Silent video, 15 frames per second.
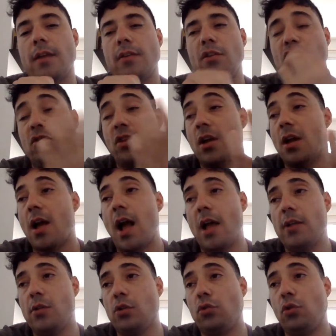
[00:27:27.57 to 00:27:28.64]
I don't
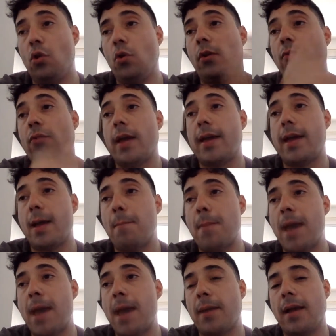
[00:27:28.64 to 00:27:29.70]
know if I come
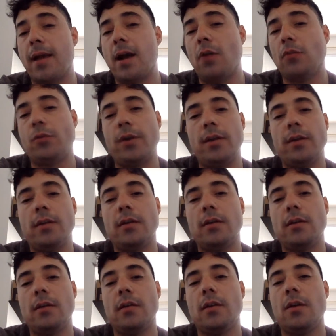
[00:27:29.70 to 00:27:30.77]
back to my country,
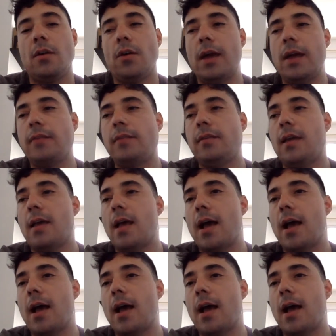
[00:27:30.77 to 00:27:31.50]
right?